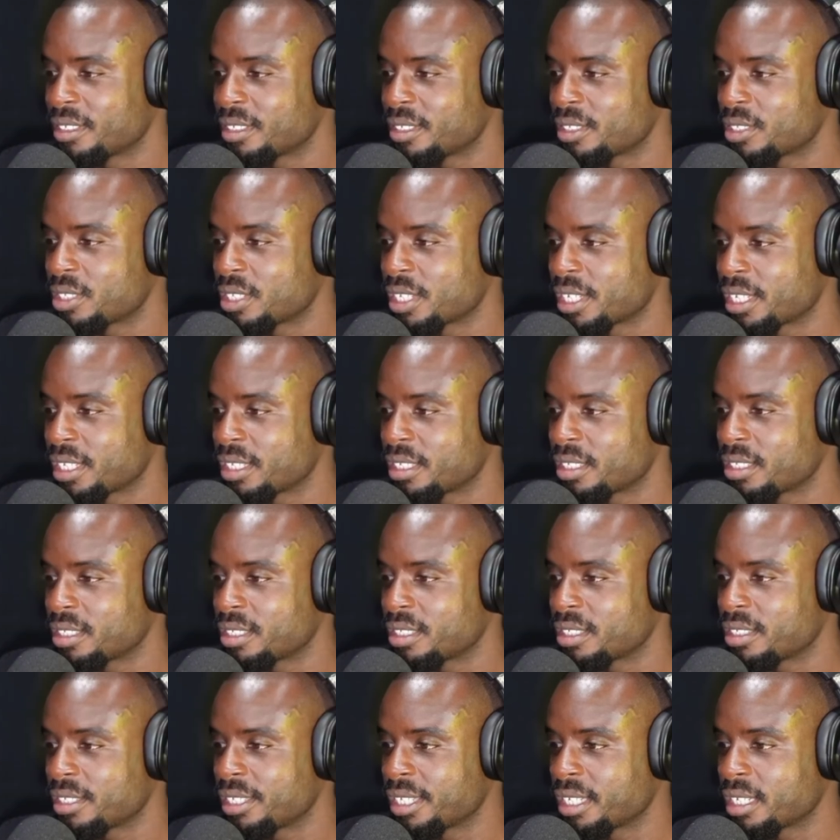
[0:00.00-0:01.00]
It's like,
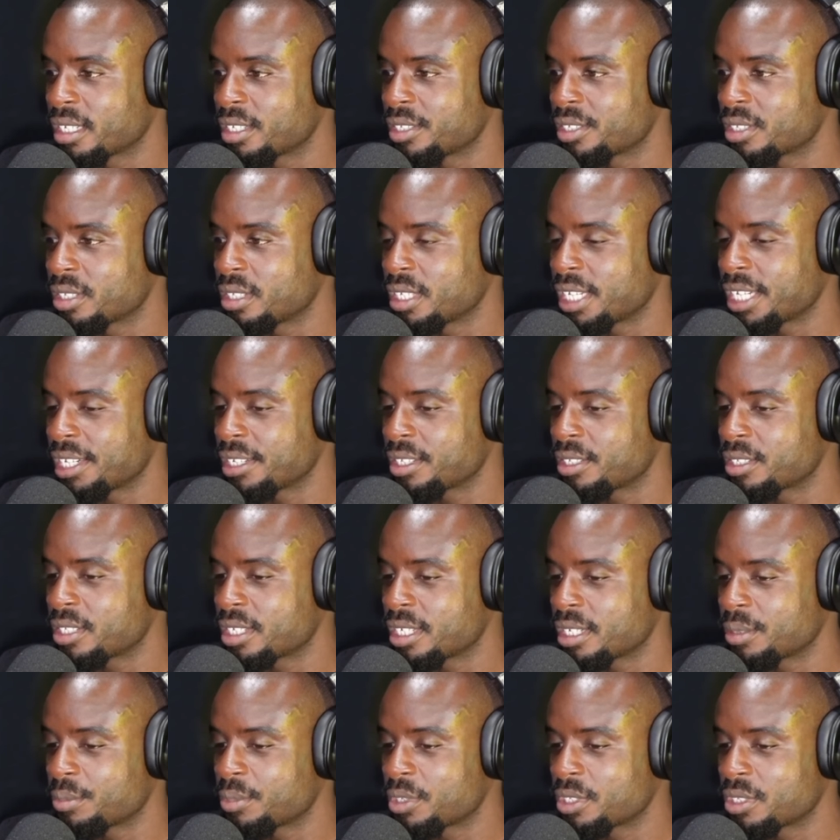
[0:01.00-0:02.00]
yeah, because a lot of the
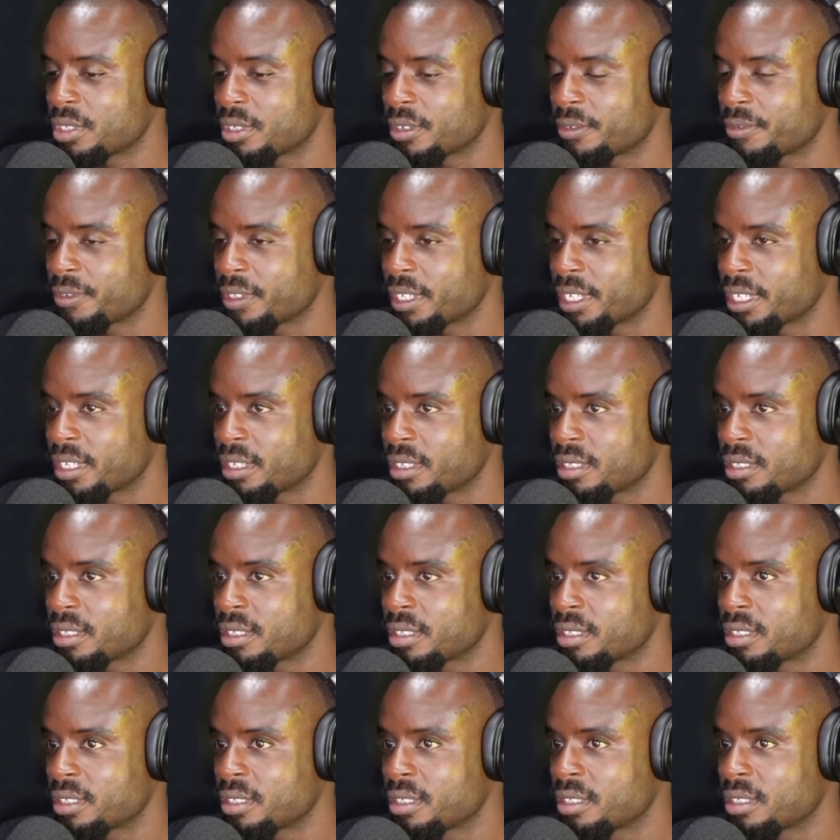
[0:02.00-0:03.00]
time stuff that
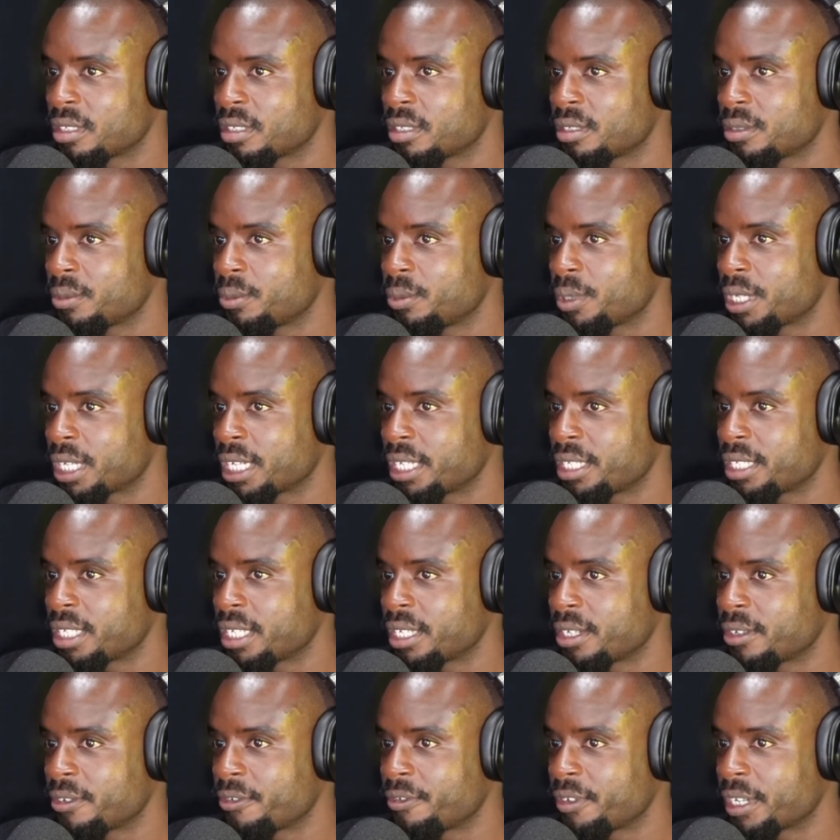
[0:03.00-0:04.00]
we
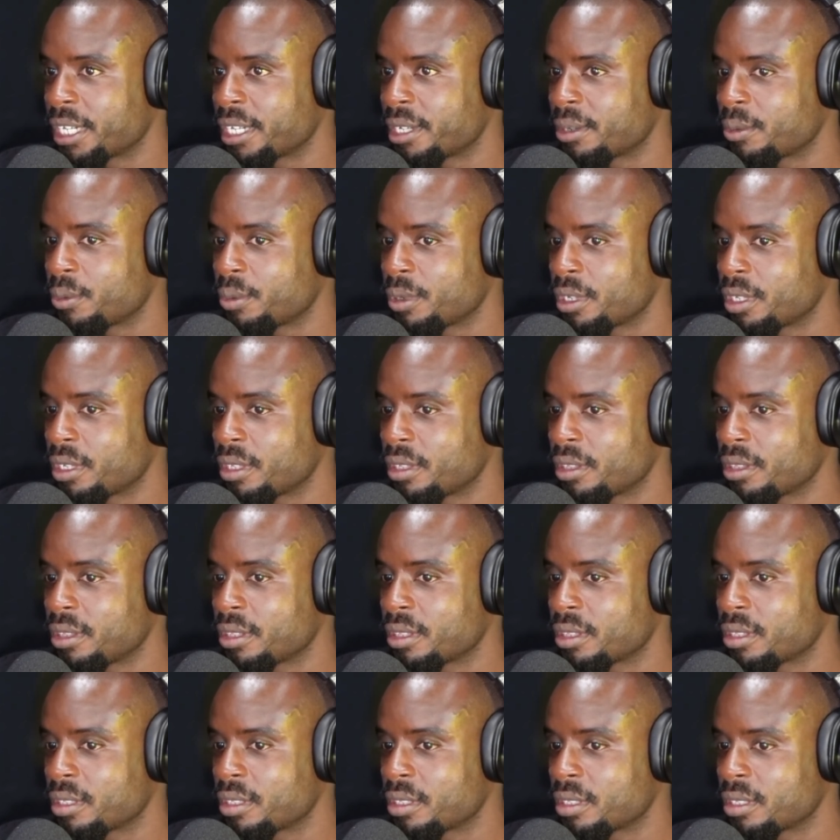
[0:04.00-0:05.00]
identify
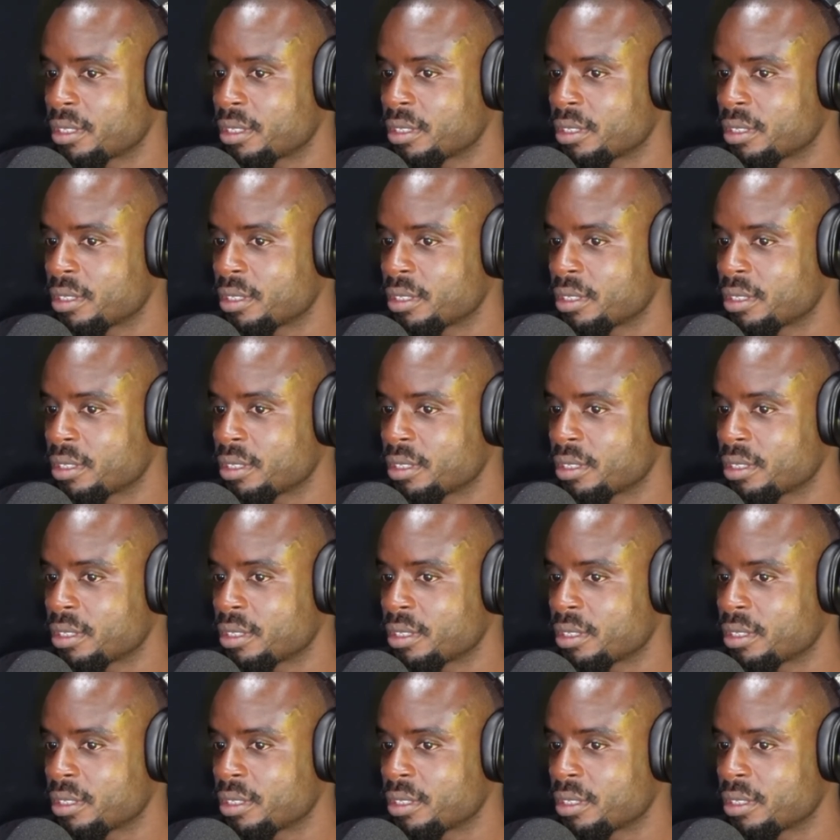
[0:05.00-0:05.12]
with,